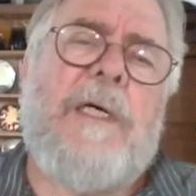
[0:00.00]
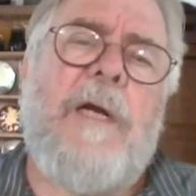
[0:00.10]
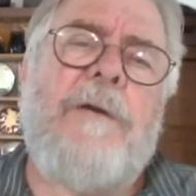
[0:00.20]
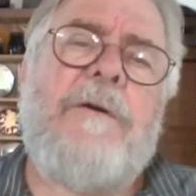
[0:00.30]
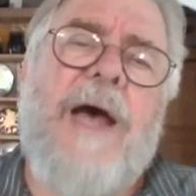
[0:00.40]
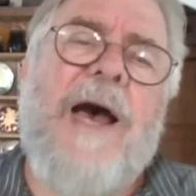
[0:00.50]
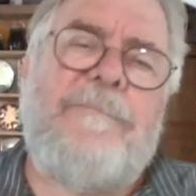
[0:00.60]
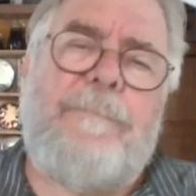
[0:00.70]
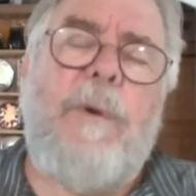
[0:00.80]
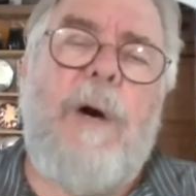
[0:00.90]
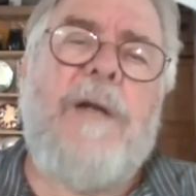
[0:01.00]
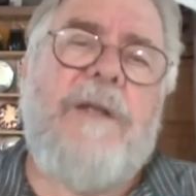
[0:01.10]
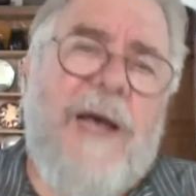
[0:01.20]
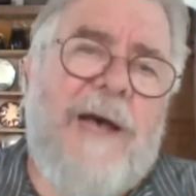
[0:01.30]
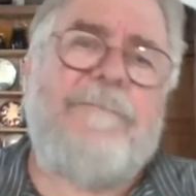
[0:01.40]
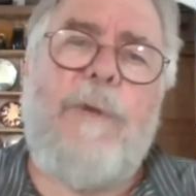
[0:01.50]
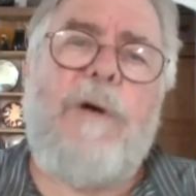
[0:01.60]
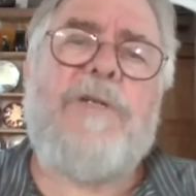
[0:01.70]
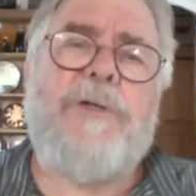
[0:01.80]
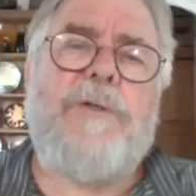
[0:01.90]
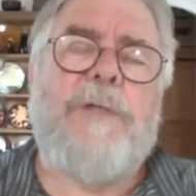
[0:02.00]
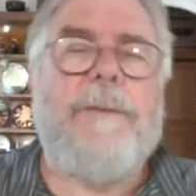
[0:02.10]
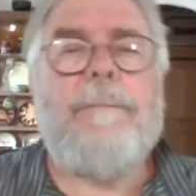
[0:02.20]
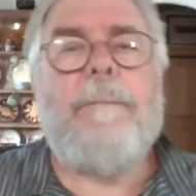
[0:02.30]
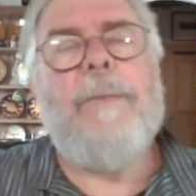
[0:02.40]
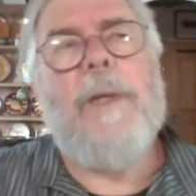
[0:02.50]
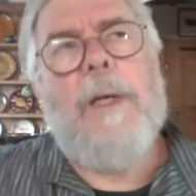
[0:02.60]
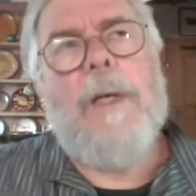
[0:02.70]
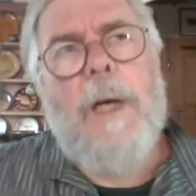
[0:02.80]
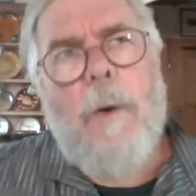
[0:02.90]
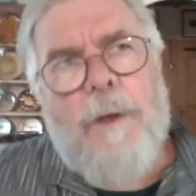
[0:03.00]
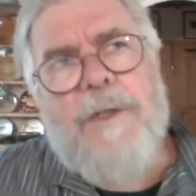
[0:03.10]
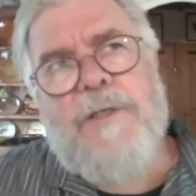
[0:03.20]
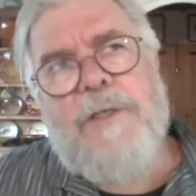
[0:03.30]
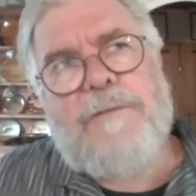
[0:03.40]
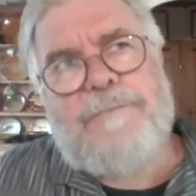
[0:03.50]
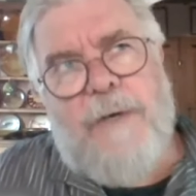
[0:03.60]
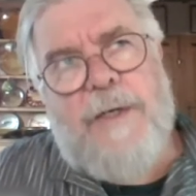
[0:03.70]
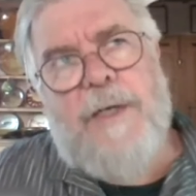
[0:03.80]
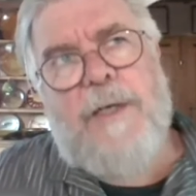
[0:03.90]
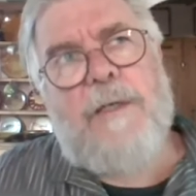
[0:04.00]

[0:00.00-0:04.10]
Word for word: and to have more children. One of the things that's very